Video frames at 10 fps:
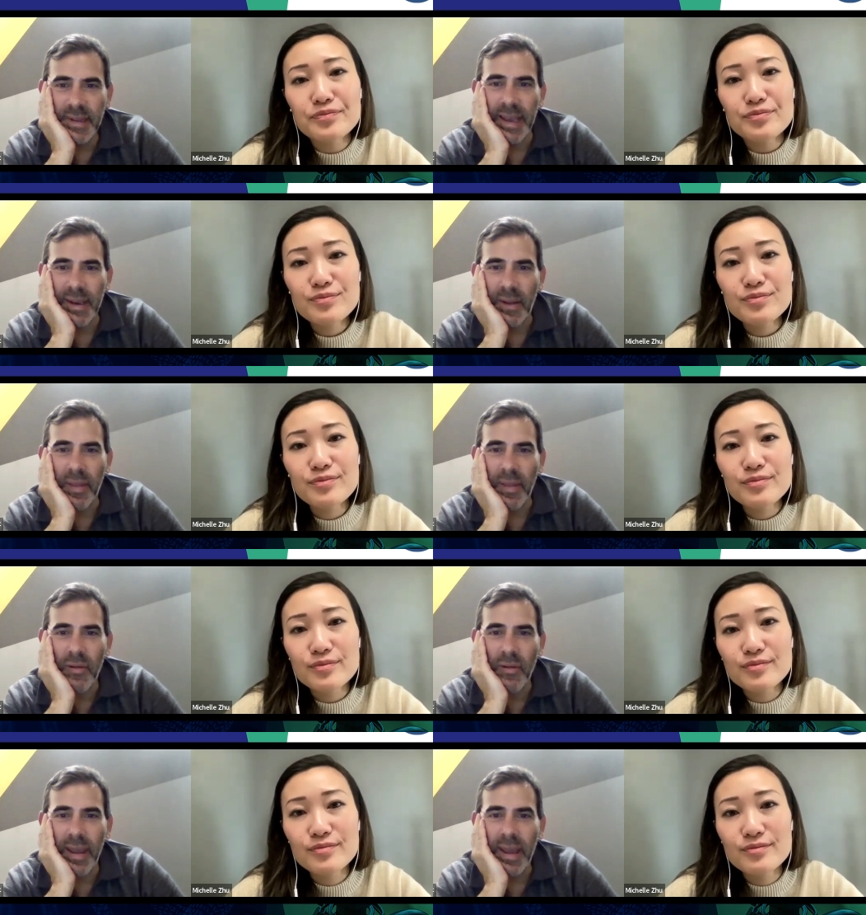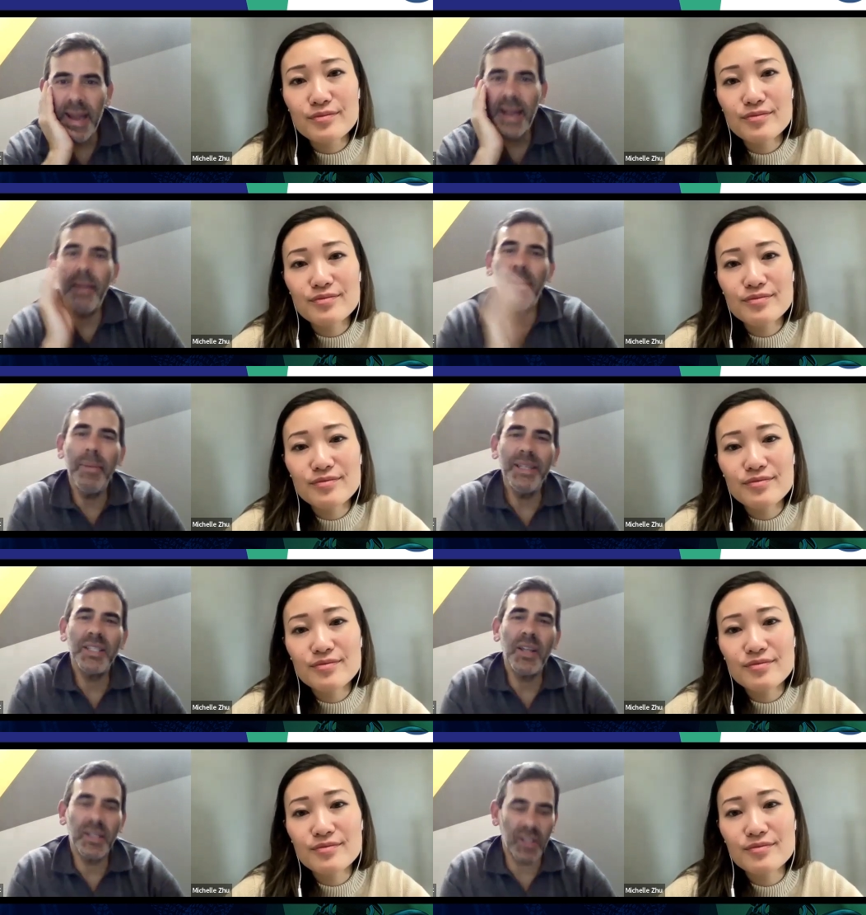Speaker 1: Yeah, no, that's great. Let me
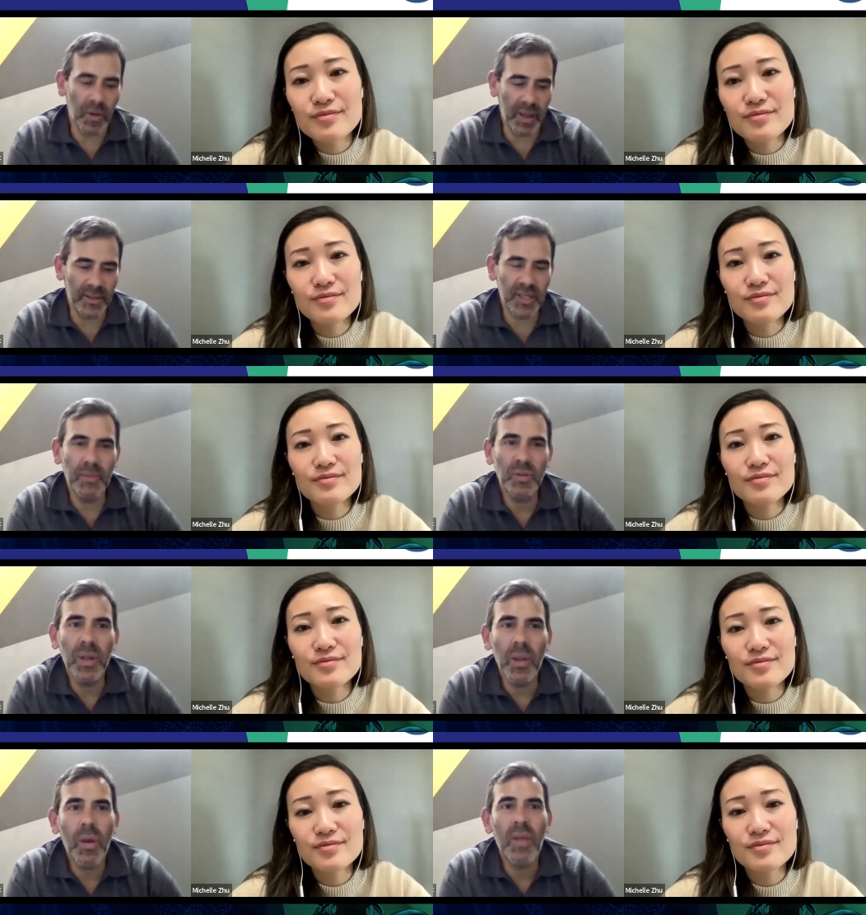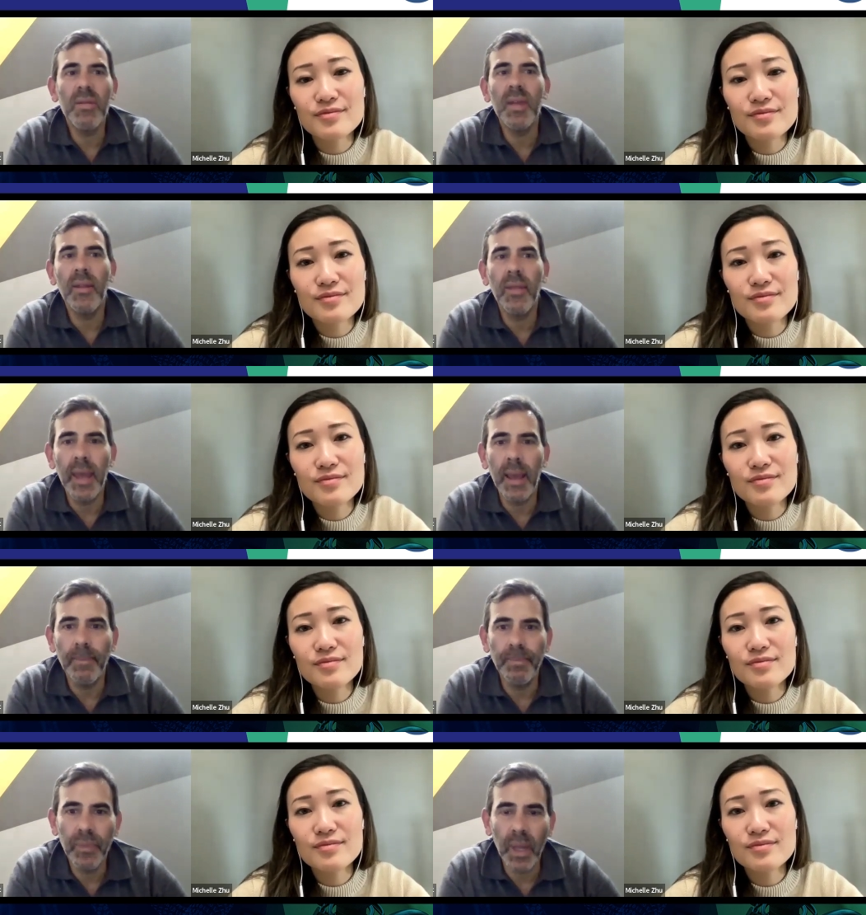just ask you, in terms when you consider the,
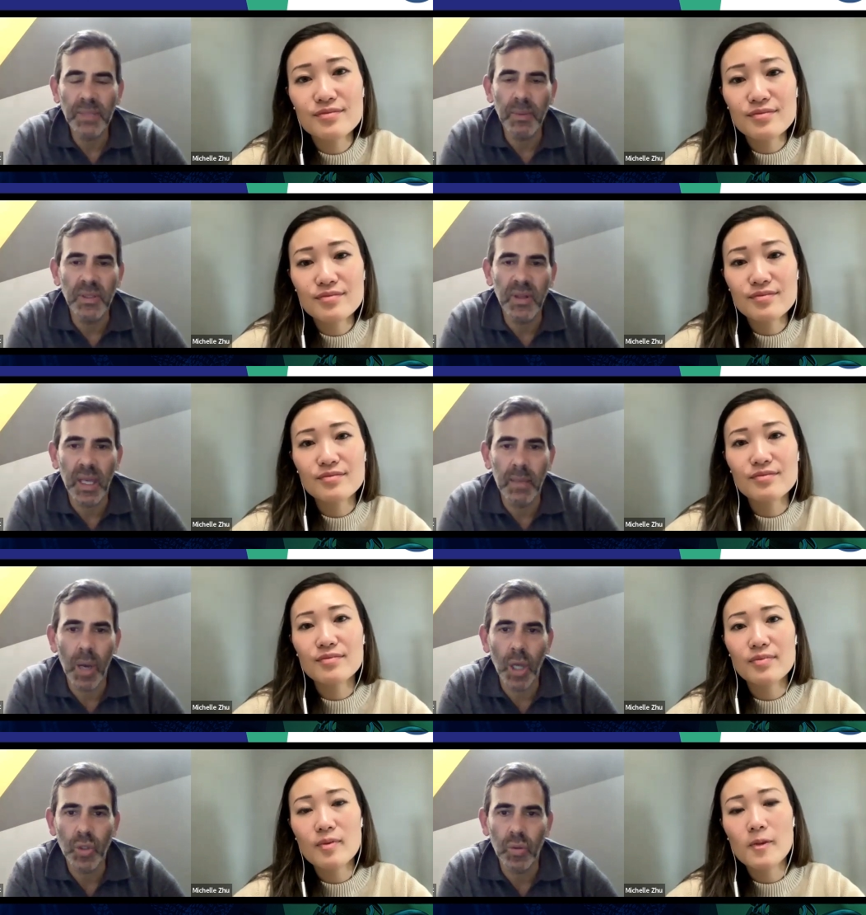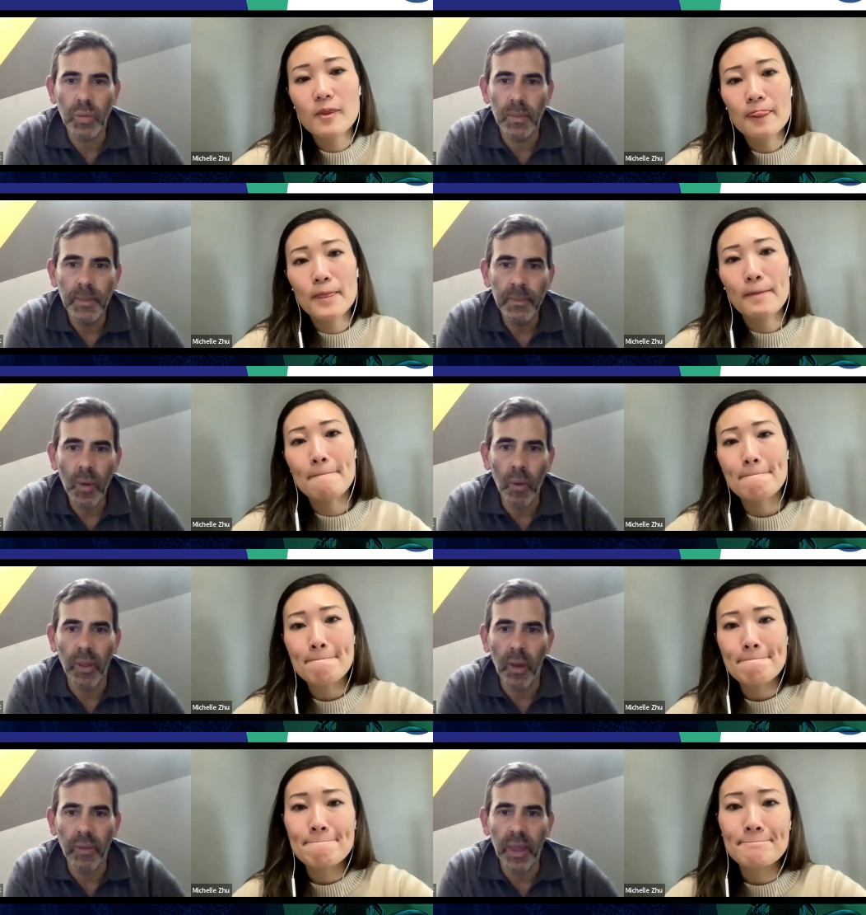I suppose, the commercial or
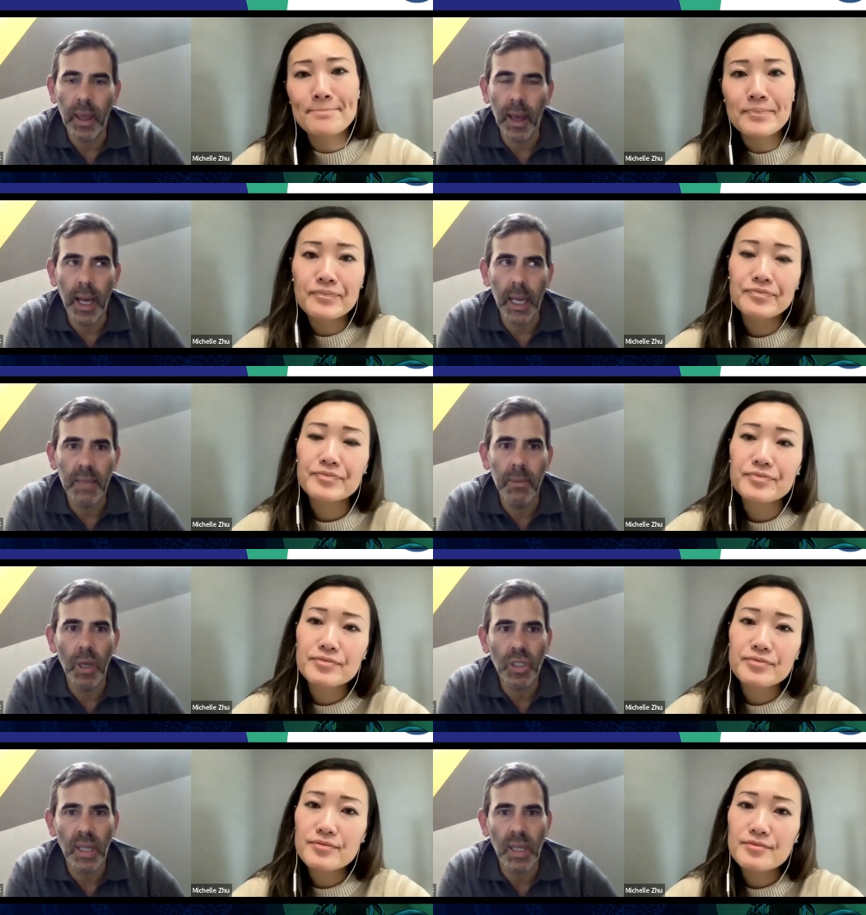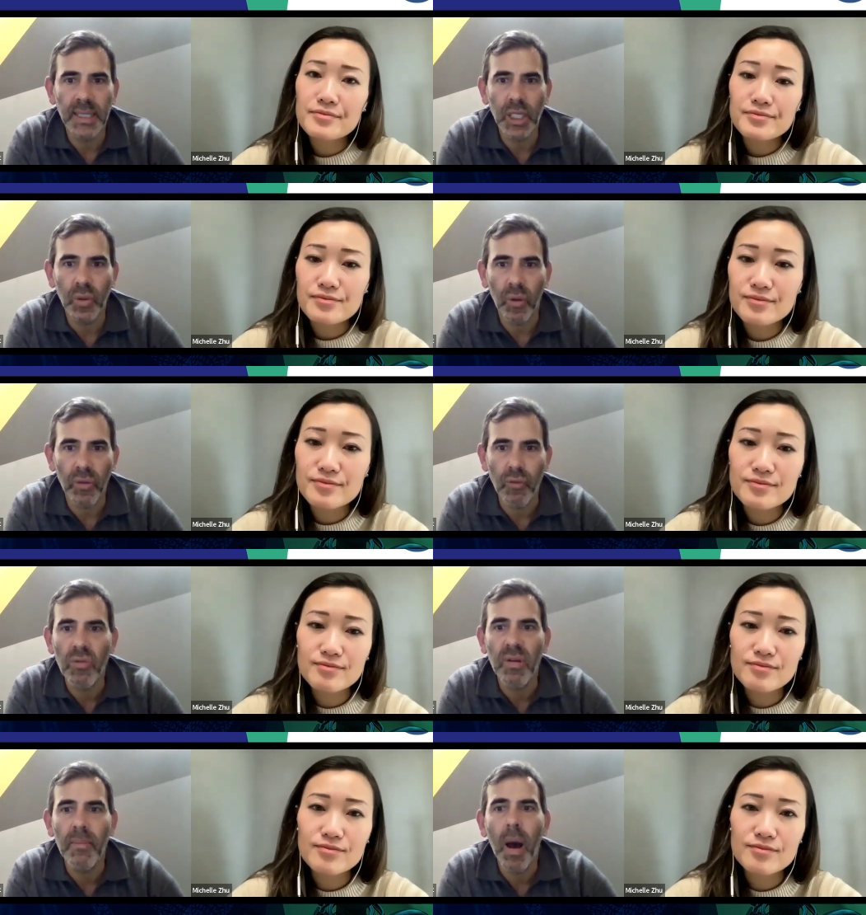the, or the uh, commercialization or the
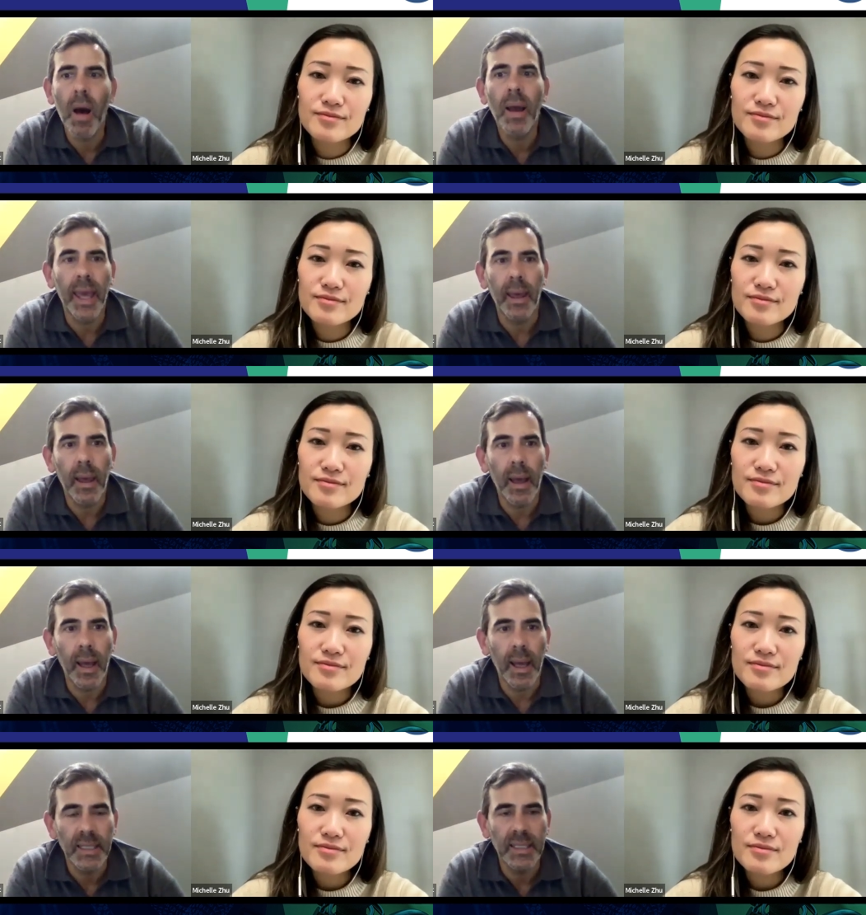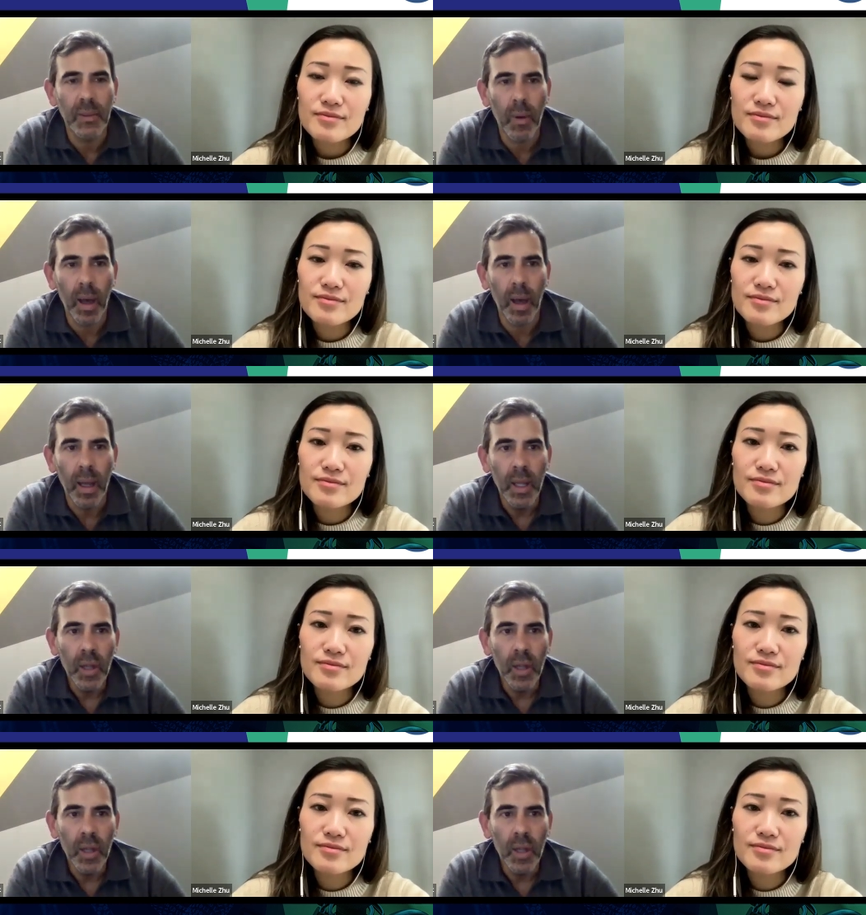route to market, uh, as it were,